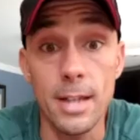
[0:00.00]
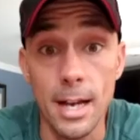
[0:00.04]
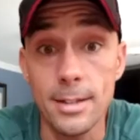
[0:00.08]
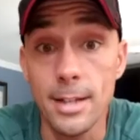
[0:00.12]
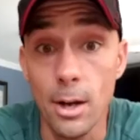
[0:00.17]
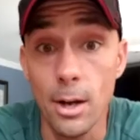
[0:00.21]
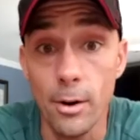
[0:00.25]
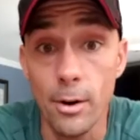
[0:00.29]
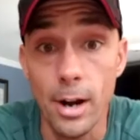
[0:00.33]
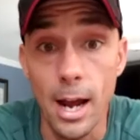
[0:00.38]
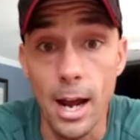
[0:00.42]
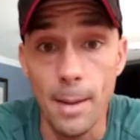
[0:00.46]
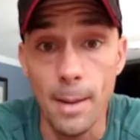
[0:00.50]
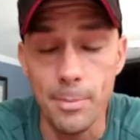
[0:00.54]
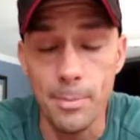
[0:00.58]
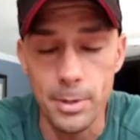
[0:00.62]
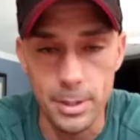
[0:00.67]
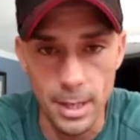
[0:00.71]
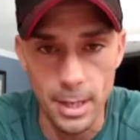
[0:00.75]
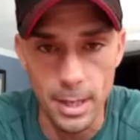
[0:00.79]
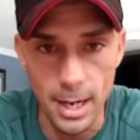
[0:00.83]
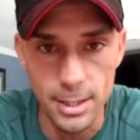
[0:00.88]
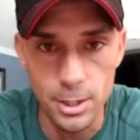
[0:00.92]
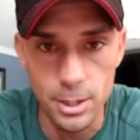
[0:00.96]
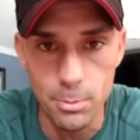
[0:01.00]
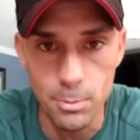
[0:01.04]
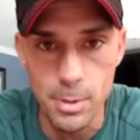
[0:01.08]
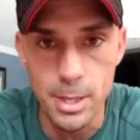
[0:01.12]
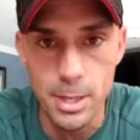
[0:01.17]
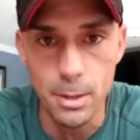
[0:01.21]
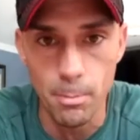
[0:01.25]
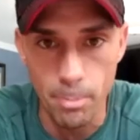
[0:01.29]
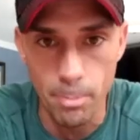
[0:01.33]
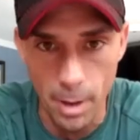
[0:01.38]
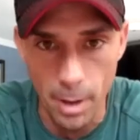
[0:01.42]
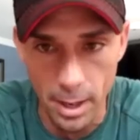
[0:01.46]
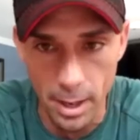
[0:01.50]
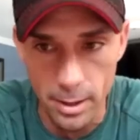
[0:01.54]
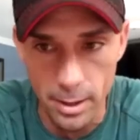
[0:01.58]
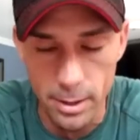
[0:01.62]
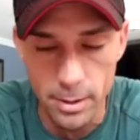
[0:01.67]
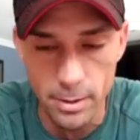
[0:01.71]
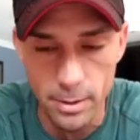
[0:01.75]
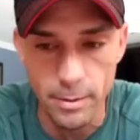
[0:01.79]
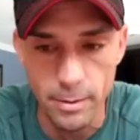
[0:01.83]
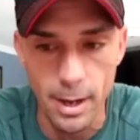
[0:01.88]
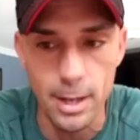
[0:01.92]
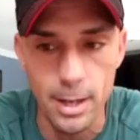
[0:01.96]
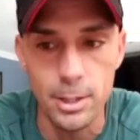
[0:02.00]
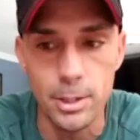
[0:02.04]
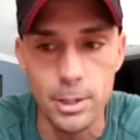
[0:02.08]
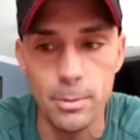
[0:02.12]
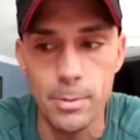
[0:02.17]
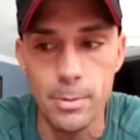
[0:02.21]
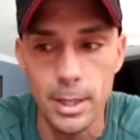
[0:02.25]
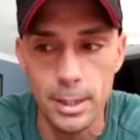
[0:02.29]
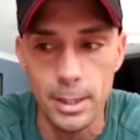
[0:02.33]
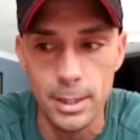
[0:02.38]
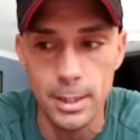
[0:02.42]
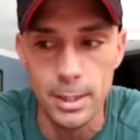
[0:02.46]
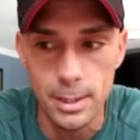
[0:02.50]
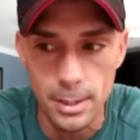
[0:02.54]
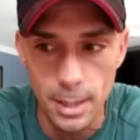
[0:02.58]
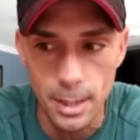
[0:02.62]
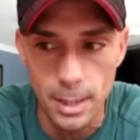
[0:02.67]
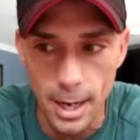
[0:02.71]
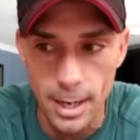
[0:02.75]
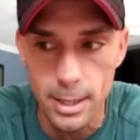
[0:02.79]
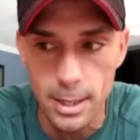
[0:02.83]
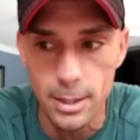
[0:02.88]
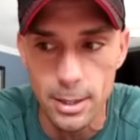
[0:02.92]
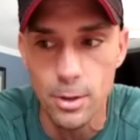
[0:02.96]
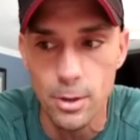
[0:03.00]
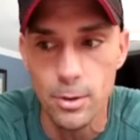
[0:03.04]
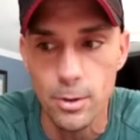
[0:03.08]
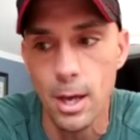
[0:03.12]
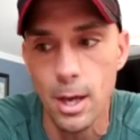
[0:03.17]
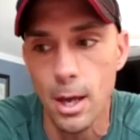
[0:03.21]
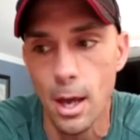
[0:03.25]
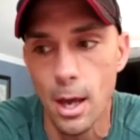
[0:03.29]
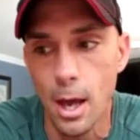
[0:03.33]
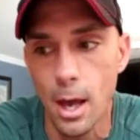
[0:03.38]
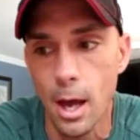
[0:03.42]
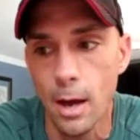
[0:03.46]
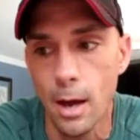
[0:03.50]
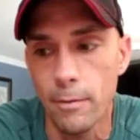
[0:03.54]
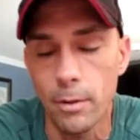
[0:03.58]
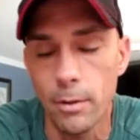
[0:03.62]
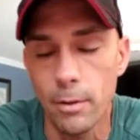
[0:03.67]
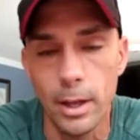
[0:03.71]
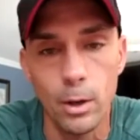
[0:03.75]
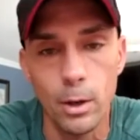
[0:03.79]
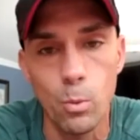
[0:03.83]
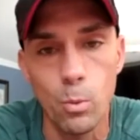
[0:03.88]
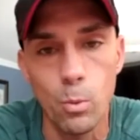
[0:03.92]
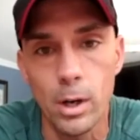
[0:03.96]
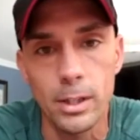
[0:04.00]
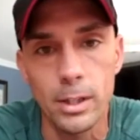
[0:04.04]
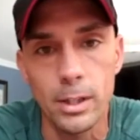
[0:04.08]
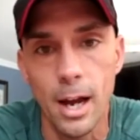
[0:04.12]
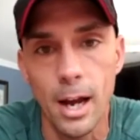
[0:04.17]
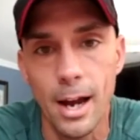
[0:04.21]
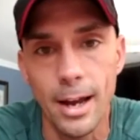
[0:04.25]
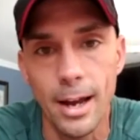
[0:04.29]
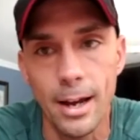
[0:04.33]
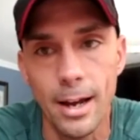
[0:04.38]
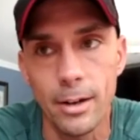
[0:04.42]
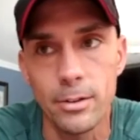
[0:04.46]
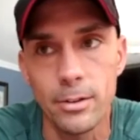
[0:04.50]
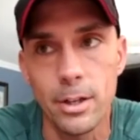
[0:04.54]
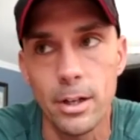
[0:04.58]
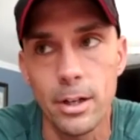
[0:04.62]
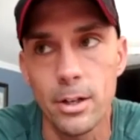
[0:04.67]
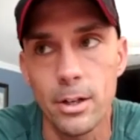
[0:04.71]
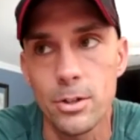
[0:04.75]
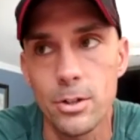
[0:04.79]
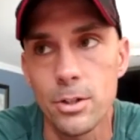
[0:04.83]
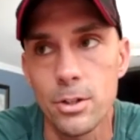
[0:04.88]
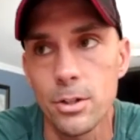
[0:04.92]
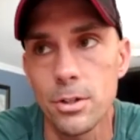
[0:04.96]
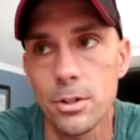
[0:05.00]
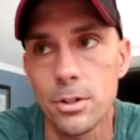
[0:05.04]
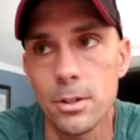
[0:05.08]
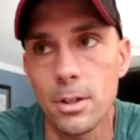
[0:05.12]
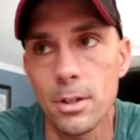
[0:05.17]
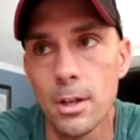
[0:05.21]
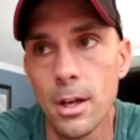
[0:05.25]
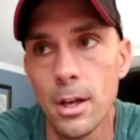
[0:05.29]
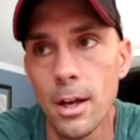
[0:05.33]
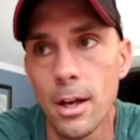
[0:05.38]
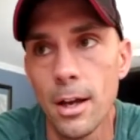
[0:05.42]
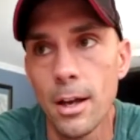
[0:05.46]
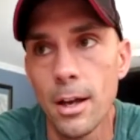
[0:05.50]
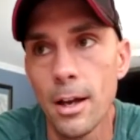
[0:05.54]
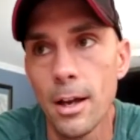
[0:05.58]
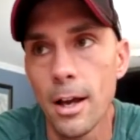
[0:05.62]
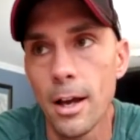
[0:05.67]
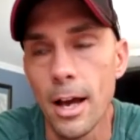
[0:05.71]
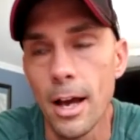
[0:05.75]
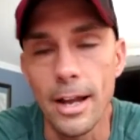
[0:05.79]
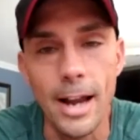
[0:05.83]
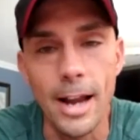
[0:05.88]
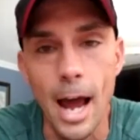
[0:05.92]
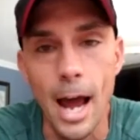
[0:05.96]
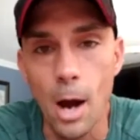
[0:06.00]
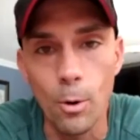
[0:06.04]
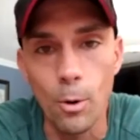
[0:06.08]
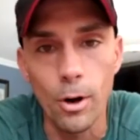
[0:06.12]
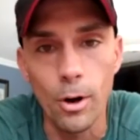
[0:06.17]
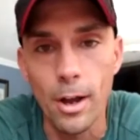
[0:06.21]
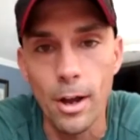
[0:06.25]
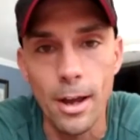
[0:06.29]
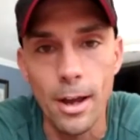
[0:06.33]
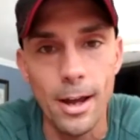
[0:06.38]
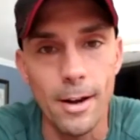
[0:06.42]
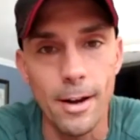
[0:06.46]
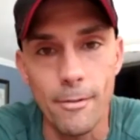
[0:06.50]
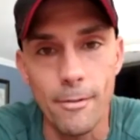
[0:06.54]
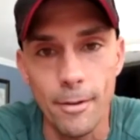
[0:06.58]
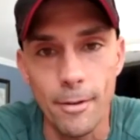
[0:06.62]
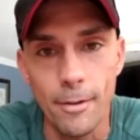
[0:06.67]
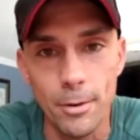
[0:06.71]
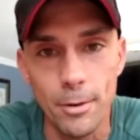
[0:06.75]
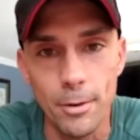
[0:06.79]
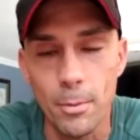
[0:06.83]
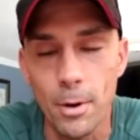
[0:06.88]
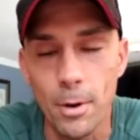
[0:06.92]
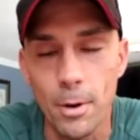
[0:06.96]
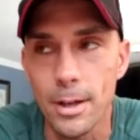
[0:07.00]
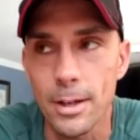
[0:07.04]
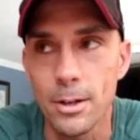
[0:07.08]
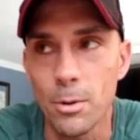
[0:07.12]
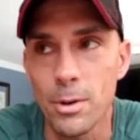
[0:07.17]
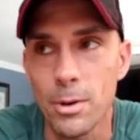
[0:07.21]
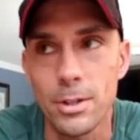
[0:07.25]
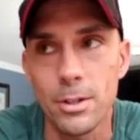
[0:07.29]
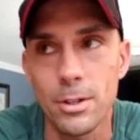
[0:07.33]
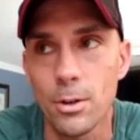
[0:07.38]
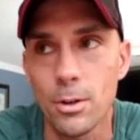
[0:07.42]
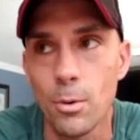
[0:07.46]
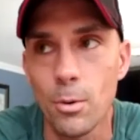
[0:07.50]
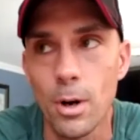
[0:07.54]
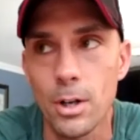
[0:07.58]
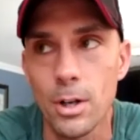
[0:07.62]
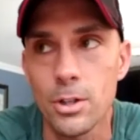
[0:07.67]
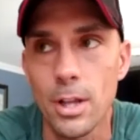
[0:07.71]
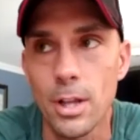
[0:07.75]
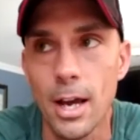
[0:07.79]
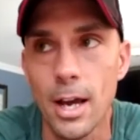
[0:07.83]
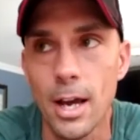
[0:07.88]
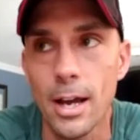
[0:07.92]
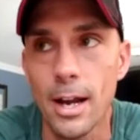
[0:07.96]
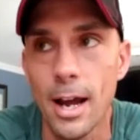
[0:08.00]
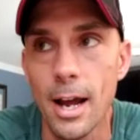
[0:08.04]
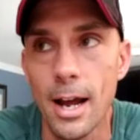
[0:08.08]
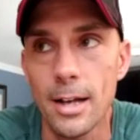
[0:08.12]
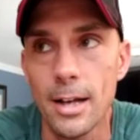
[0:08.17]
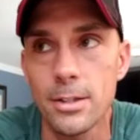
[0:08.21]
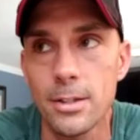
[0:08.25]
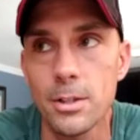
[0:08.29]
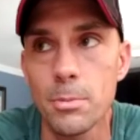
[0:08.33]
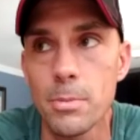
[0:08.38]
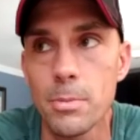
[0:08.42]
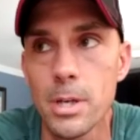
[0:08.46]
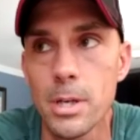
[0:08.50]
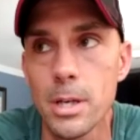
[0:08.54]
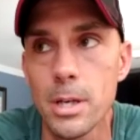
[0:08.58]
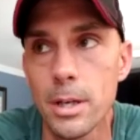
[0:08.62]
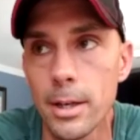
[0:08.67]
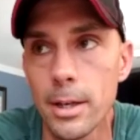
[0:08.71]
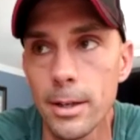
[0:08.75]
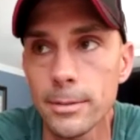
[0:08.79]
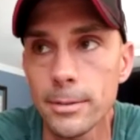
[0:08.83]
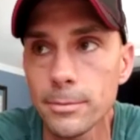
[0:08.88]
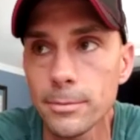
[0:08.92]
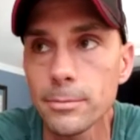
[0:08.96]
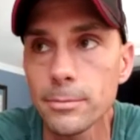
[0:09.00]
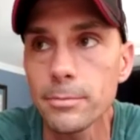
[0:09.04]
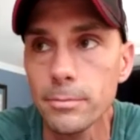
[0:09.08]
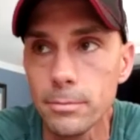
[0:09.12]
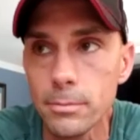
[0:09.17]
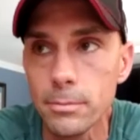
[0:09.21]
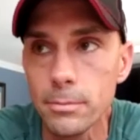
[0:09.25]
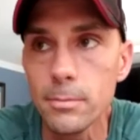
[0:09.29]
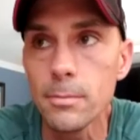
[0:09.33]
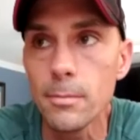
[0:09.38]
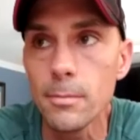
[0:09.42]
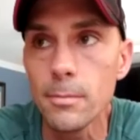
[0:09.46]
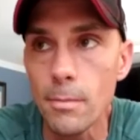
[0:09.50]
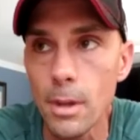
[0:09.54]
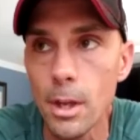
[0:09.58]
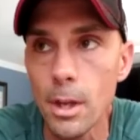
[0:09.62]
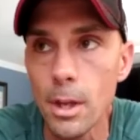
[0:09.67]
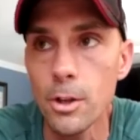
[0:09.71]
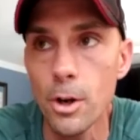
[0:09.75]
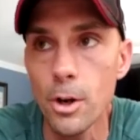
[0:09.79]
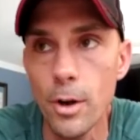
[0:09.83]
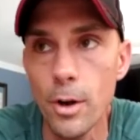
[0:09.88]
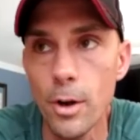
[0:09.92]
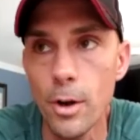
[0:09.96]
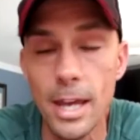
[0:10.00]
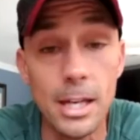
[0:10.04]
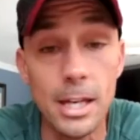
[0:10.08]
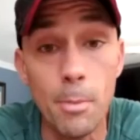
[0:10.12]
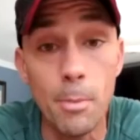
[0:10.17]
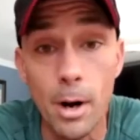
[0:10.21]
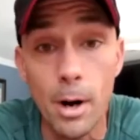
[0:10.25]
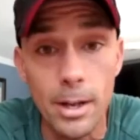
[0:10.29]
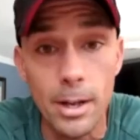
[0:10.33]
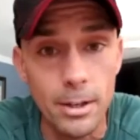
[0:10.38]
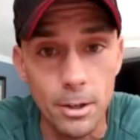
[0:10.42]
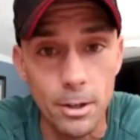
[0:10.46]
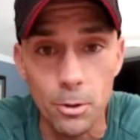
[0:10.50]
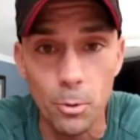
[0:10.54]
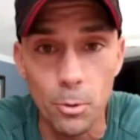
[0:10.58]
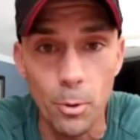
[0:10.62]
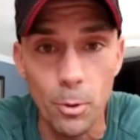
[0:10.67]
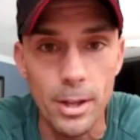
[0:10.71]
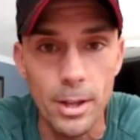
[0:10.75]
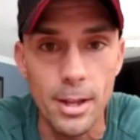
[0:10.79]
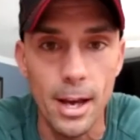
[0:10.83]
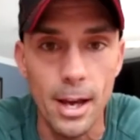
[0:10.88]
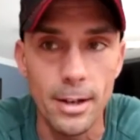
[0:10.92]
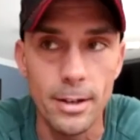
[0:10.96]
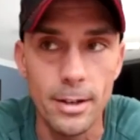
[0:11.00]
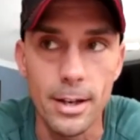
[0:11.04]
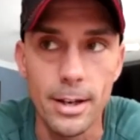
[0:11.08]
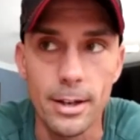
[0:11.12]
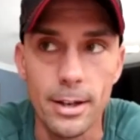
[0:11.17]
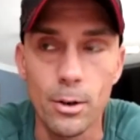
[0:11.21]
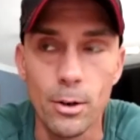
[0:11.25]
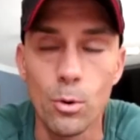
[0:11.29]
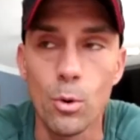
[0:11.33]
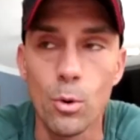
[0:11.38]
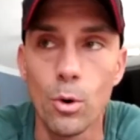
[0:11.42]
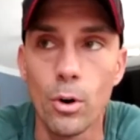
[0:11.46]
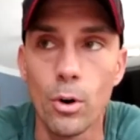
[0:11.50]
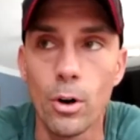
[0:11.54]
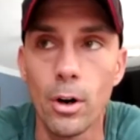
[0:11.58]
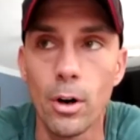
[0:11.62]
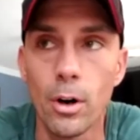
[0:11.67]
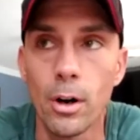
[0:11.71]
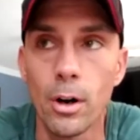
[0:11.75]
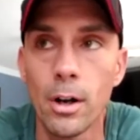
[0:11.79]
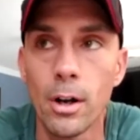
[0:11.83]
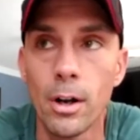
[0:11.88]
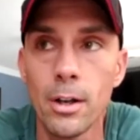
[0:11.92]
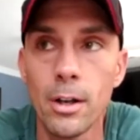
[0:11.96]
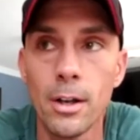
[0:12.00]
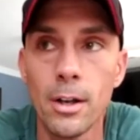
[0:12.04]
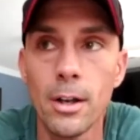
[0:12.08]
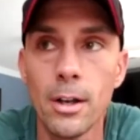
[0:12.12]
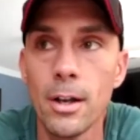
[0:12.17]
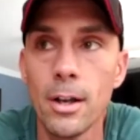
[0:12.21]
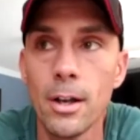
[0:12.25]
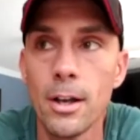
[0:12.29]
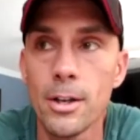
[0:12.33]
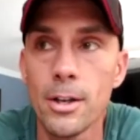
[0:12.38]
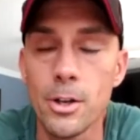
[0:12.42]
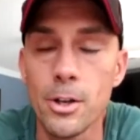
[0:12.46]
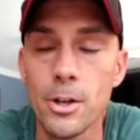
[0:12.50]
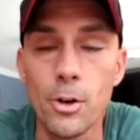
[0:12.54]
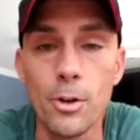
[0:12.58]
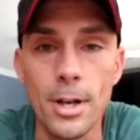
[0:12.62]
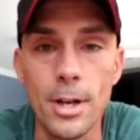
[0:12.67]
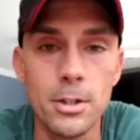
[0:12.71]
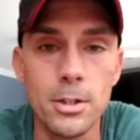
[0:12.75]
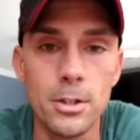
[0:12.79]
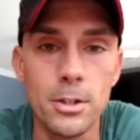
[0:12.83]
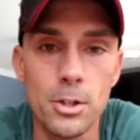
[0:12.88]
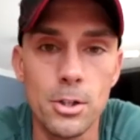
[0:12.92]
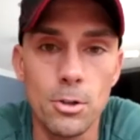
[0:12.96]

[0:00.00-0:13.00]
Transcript: how it happens. It has to be competitive. It has to be exciting. You can't have like one guy out there just an hour ahead of everybody. Nobody's going to watch that. It has to be, anybody could win that day. Or, that's, you